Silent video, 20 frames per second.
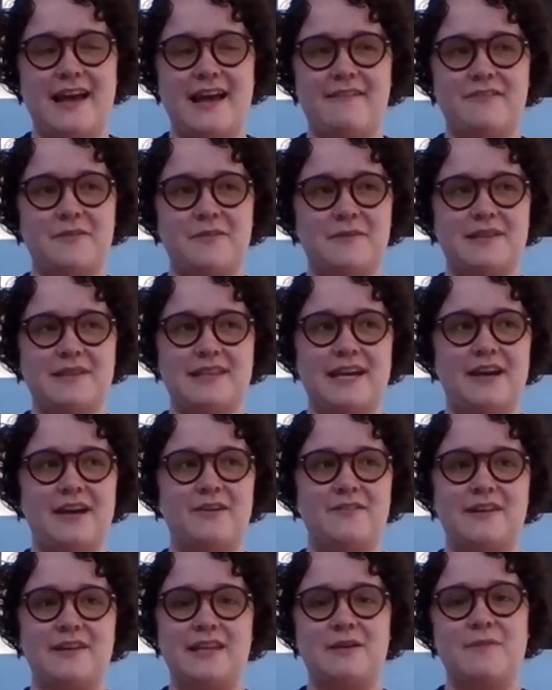everyone
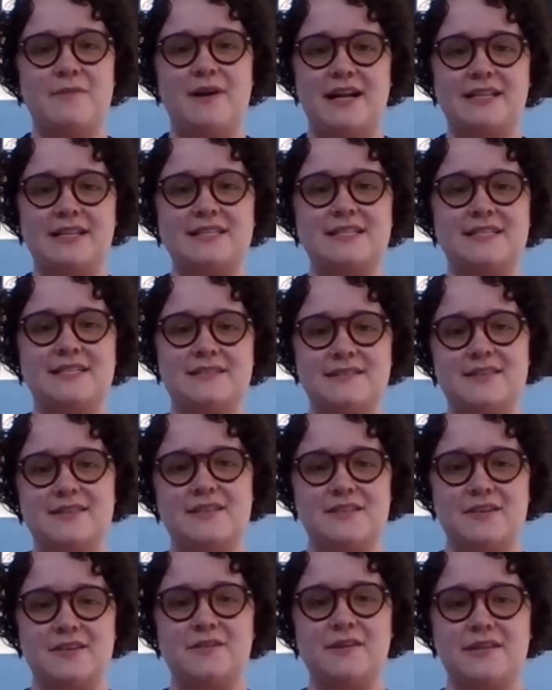there really wants the
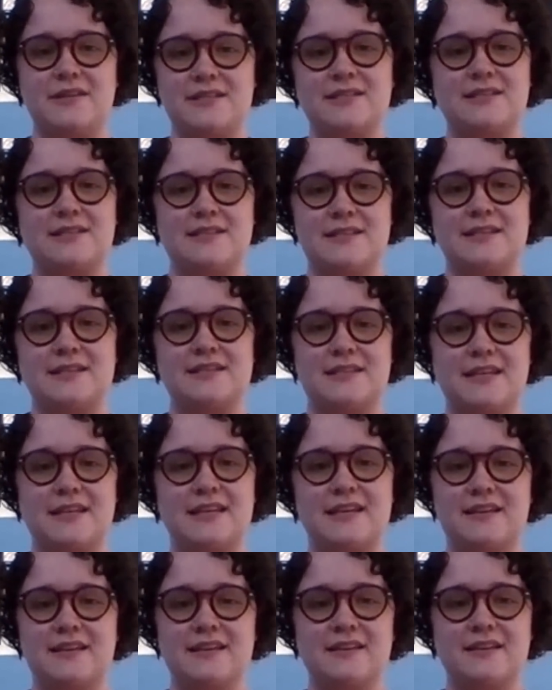students to
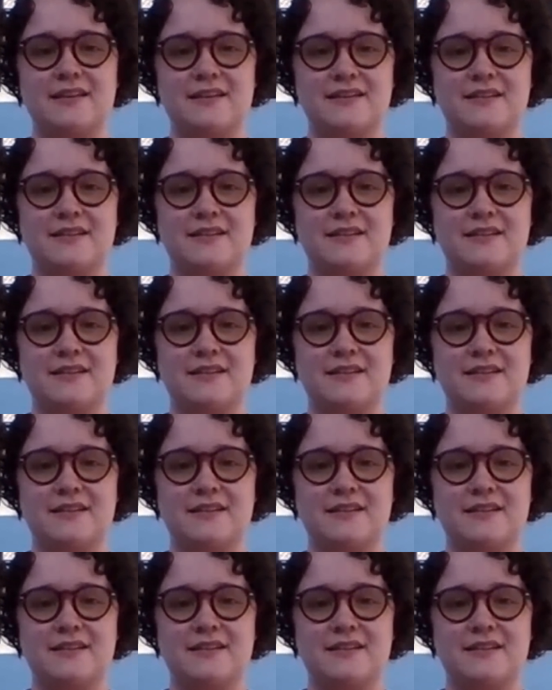succeed.